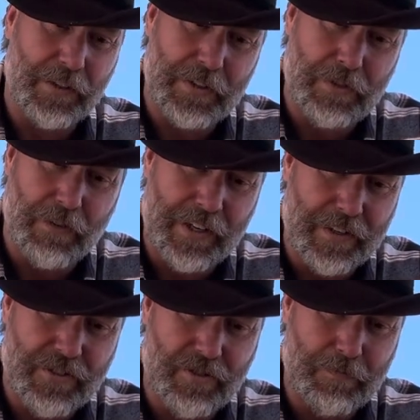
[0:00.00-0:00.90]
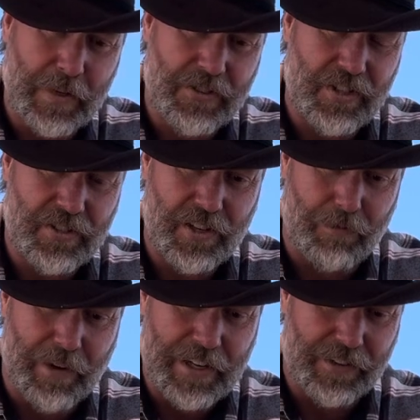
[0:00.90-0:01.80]
if it's rugged, but it's just the
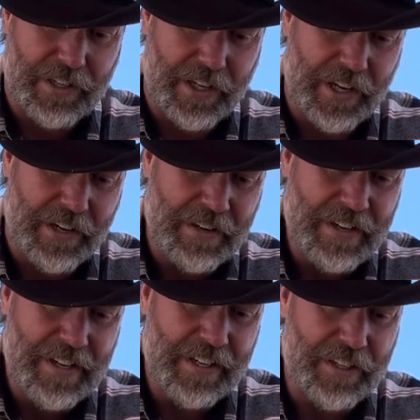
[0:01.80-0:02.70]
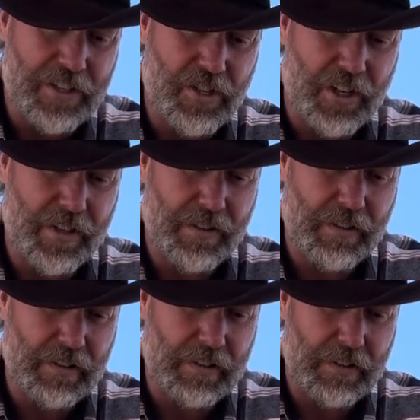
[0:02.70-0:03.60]
irregular cut, and they
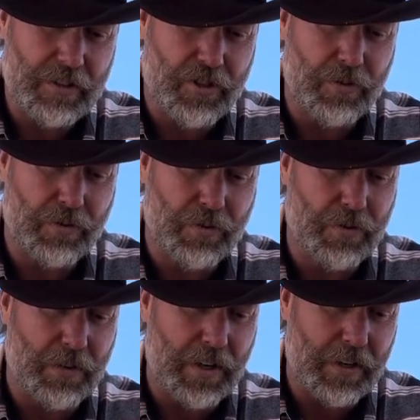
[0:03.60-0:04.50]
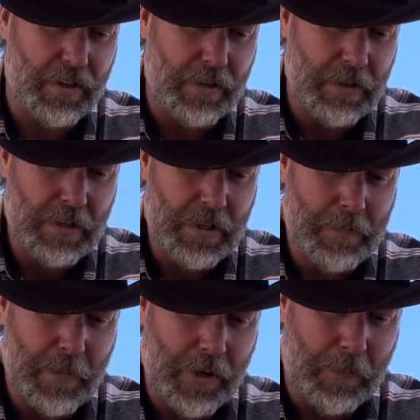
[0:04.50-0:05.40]
chew through
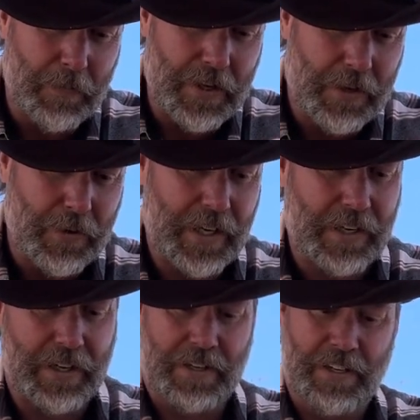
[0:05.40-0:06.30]
metal pretty quick.